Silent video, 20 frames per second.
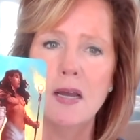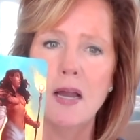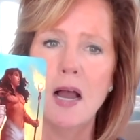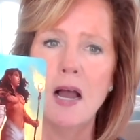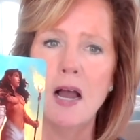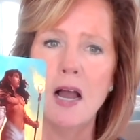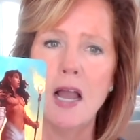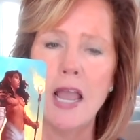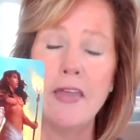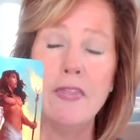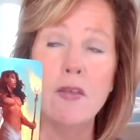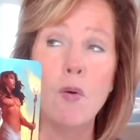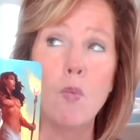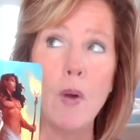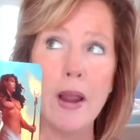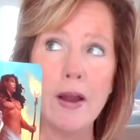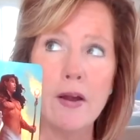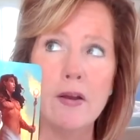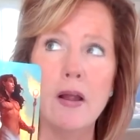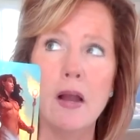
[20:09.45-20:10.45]
uh, and the
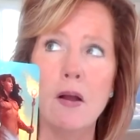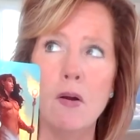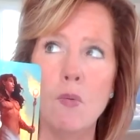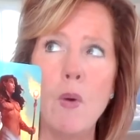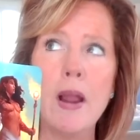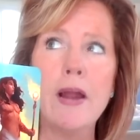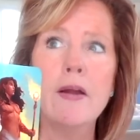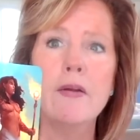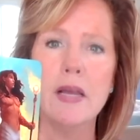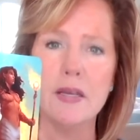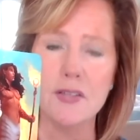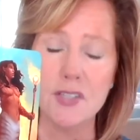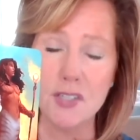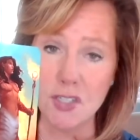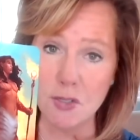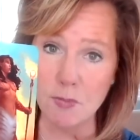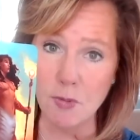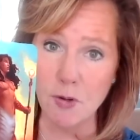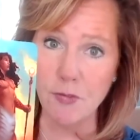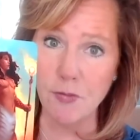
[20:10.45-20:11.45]
aware- awareness
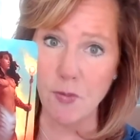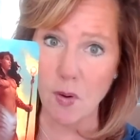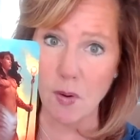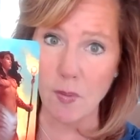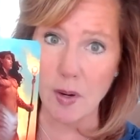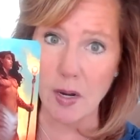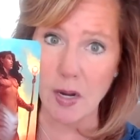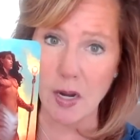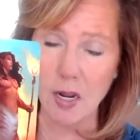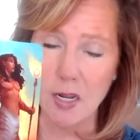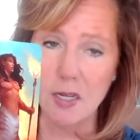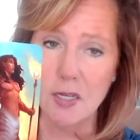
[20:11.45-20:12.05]
to move forward.